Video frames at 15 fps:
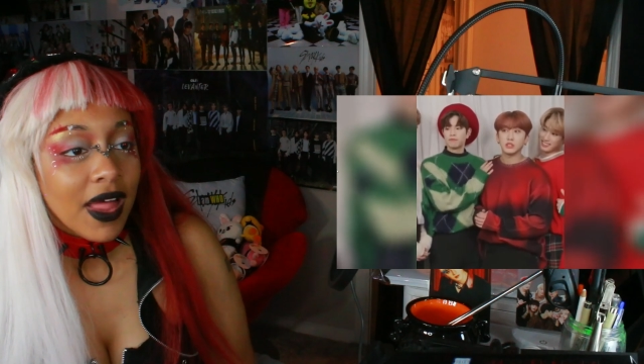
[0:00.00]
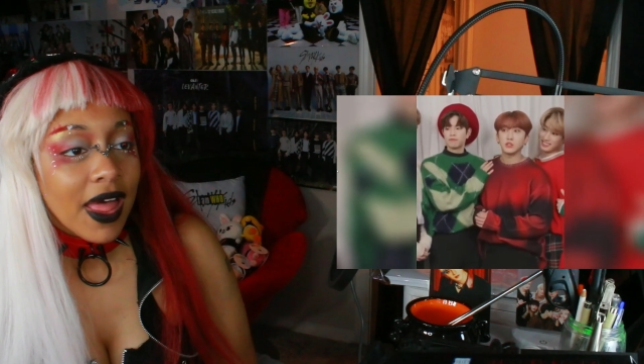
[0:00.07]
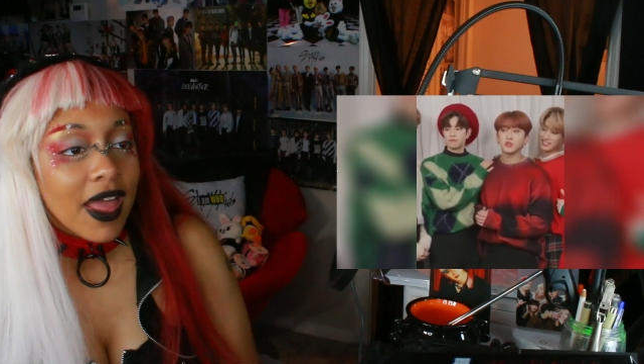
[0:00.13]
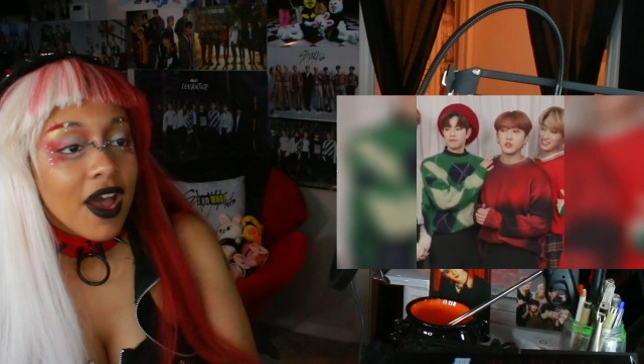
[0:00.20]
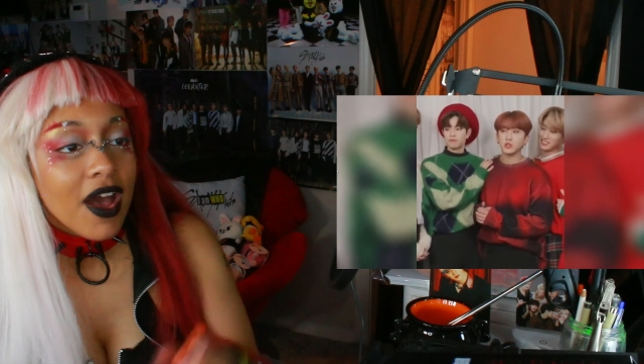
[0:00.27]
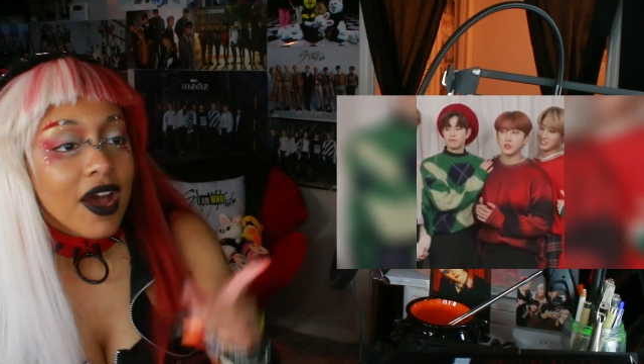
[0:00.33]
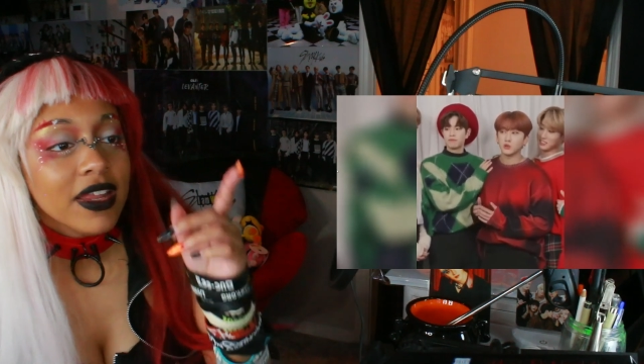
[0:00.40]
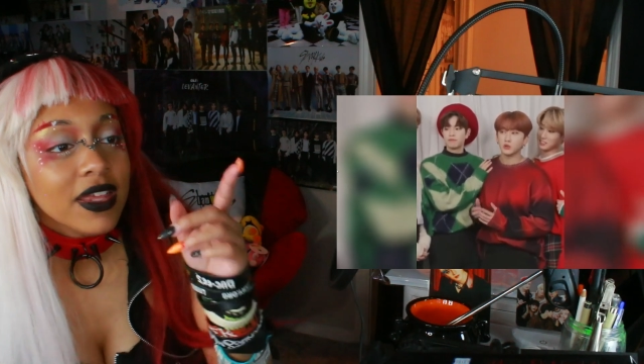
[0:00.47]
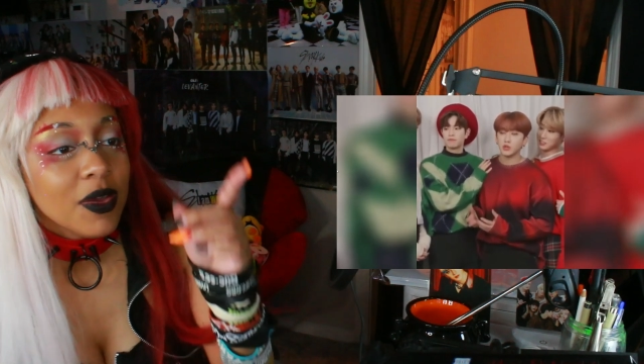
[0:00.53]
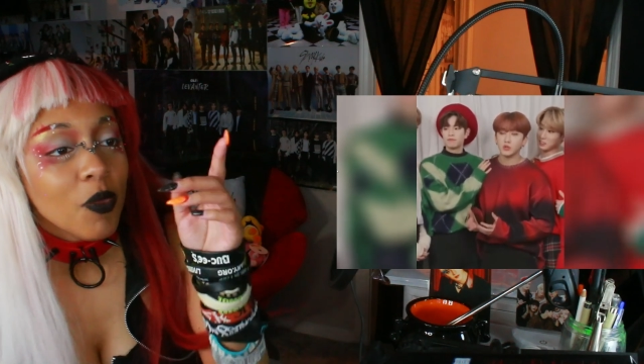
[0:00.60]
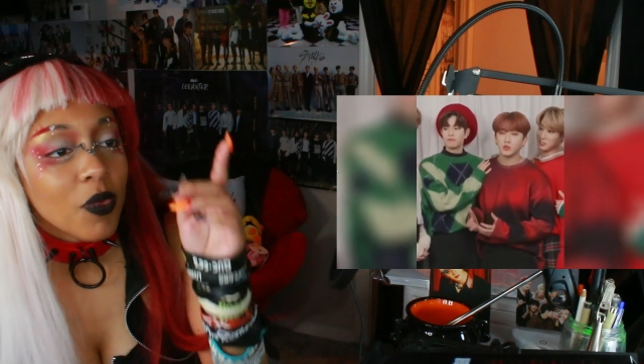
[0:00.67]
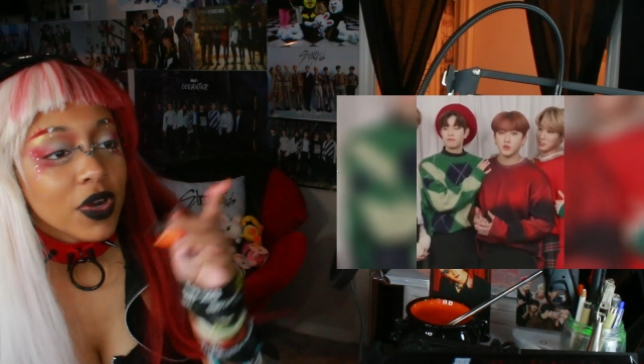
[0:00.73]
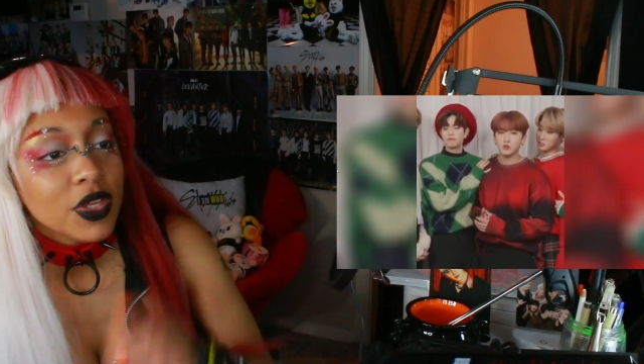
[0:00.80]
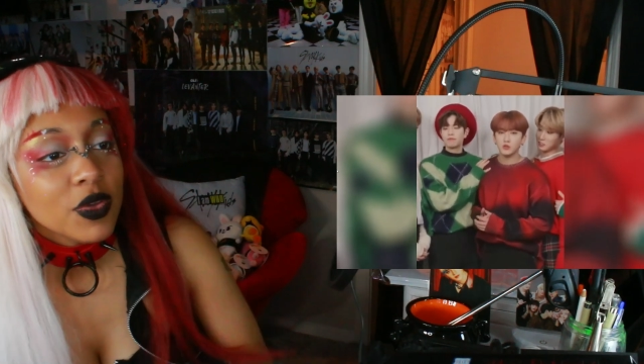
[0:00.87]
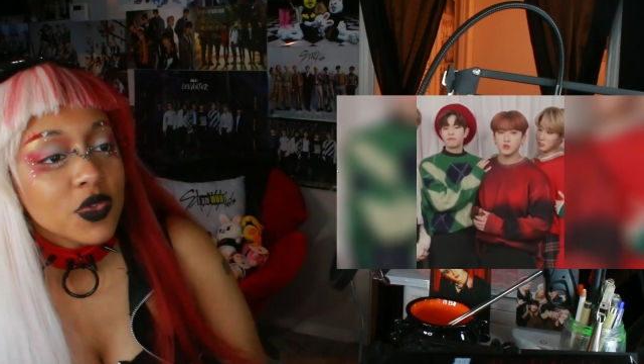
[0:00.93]
Like, honey,
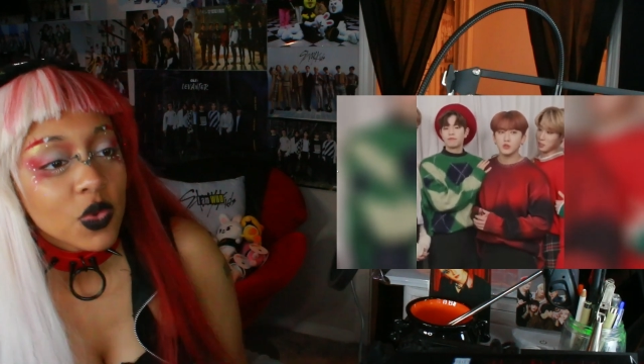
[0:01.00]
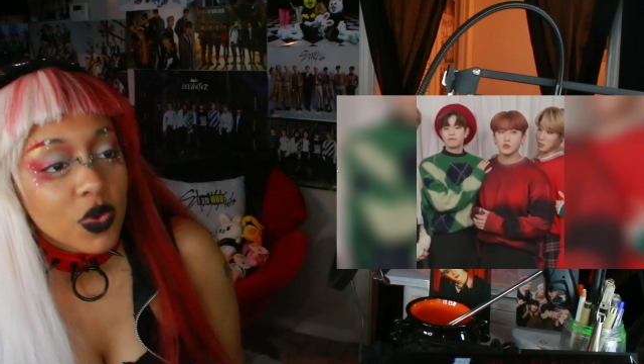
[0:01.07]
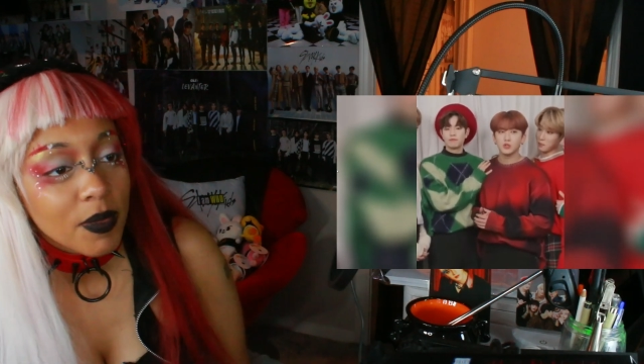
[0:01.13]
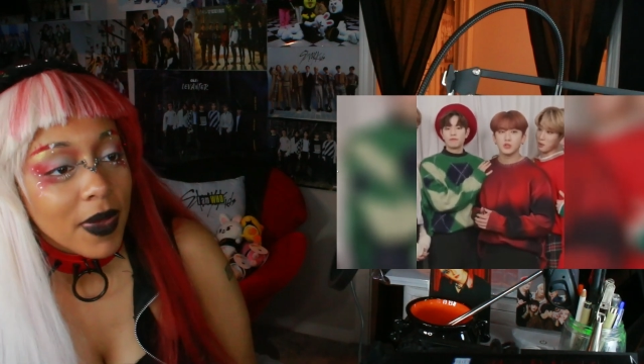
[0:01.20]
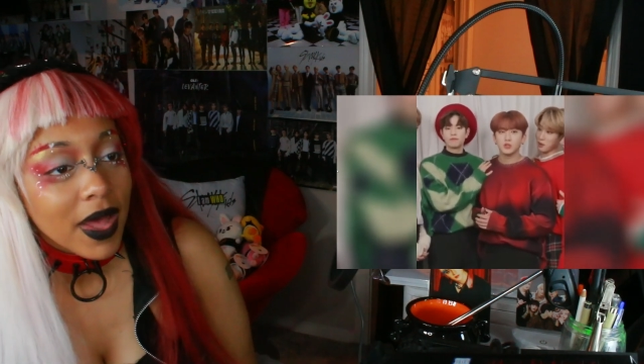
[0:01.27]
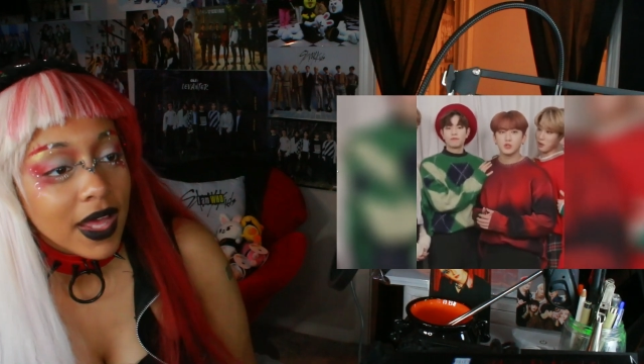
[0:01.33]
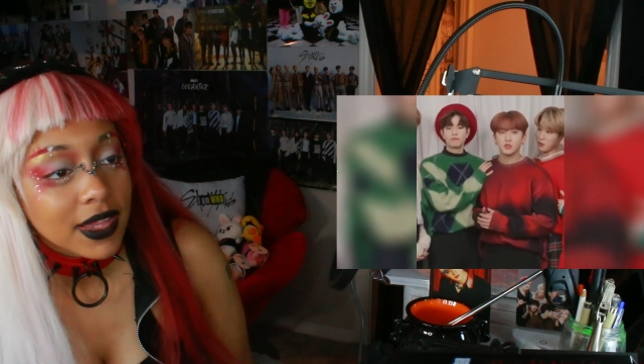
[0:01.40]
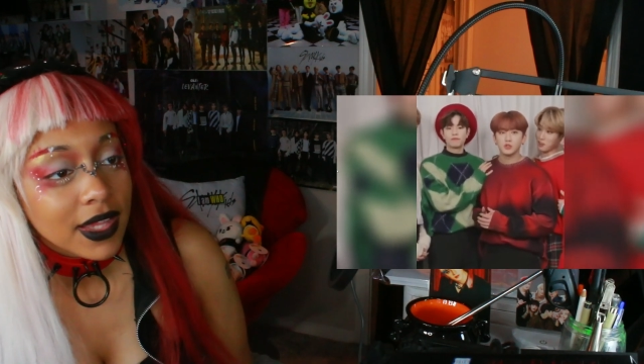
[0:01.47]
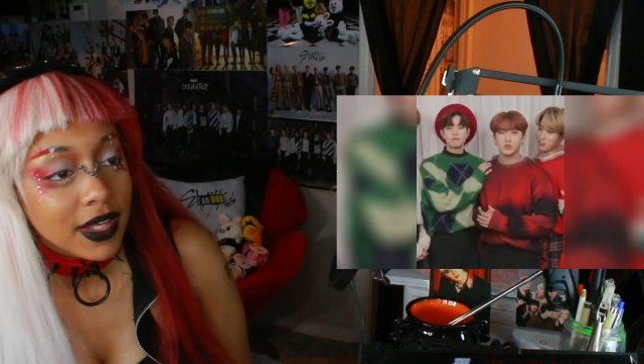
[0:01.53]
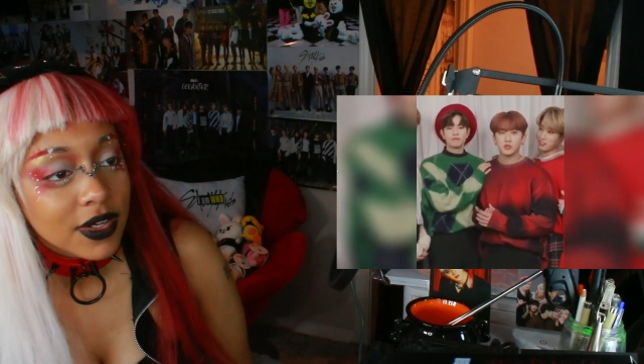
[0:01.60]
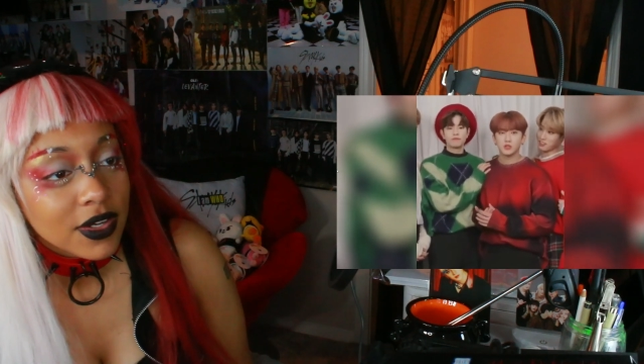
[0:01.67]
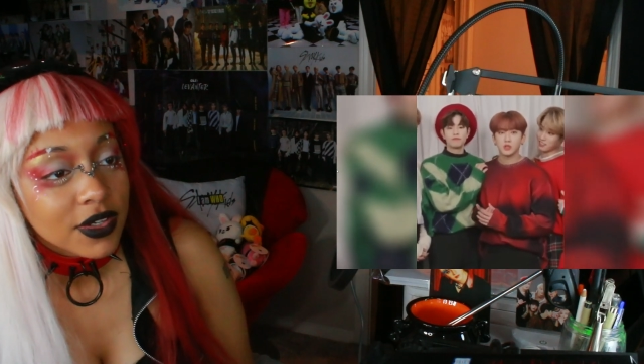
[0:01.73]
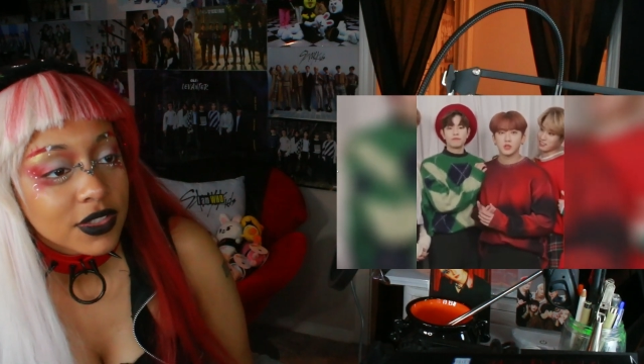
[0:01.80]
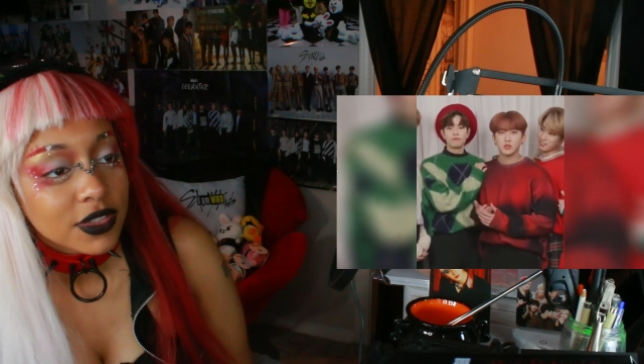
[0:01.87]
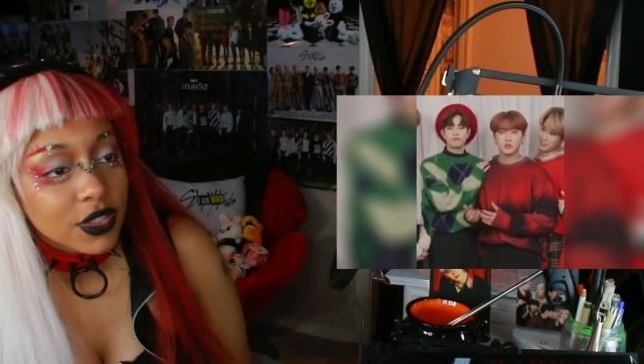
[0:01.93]
what are you doing back
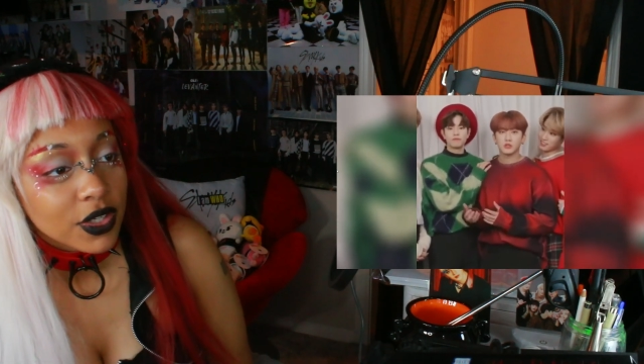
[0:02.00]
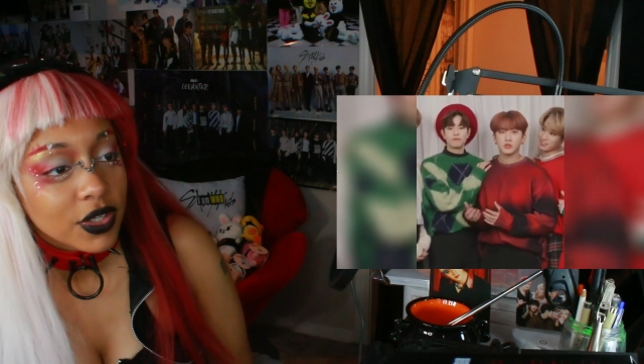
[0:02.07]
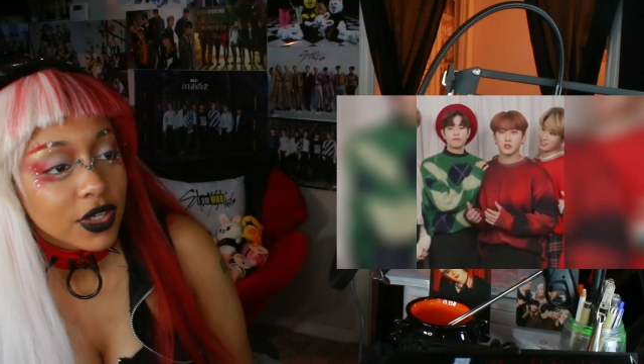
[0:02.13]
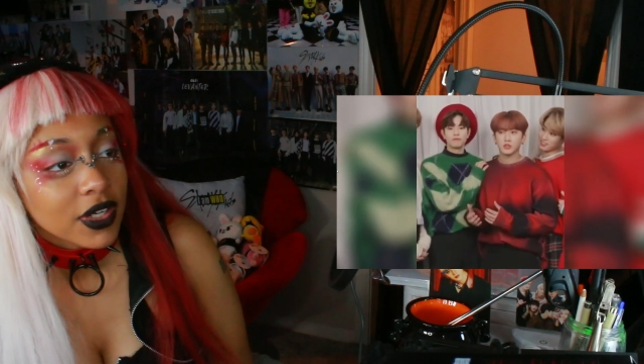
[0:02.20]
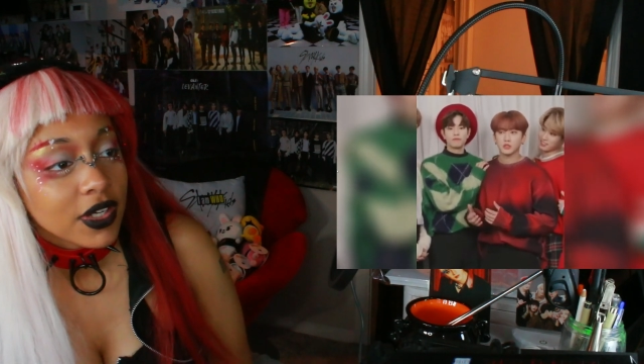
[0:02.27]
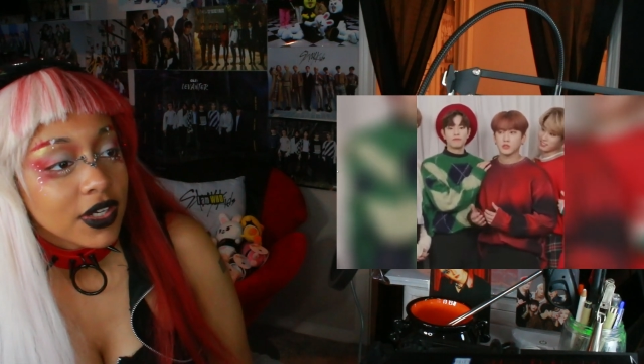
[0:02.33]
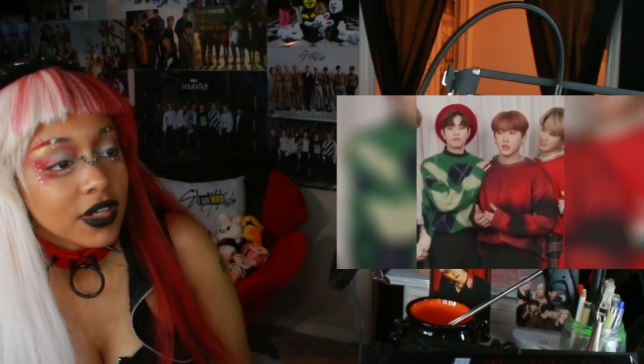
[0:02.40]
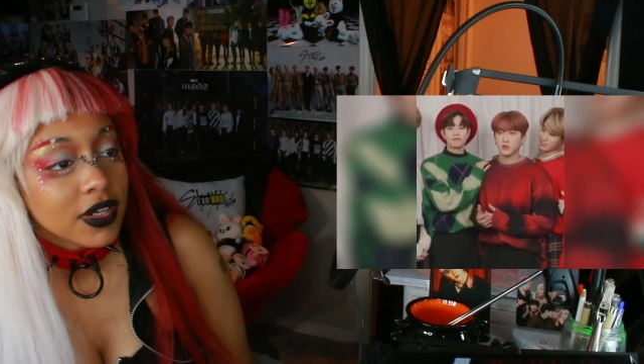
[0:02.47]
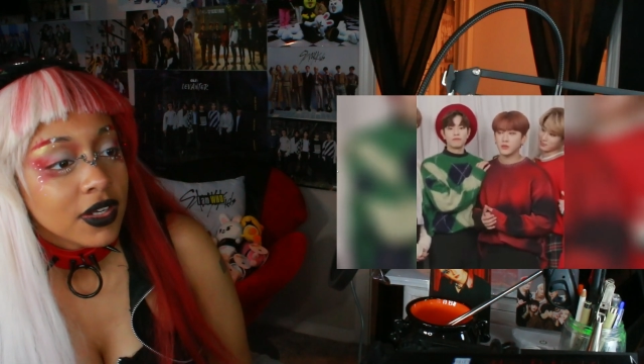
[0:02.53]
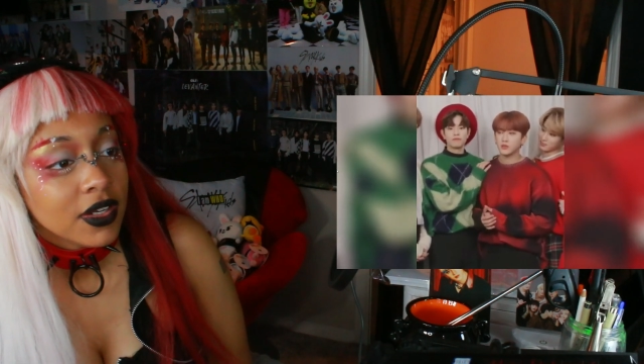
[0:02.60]
there, sir?